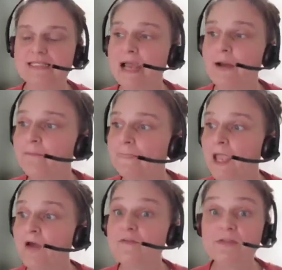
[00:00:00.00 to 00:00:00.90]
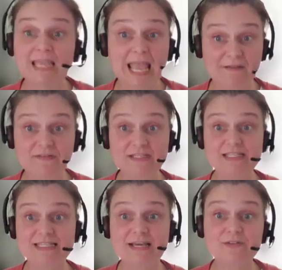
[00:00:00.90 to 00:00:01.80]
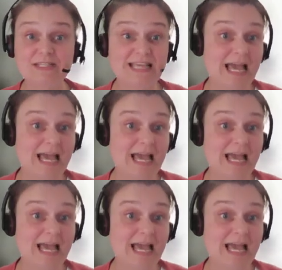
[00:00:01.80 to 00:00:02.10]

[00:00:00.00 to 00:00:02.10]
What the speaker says: Now, the evidence tells us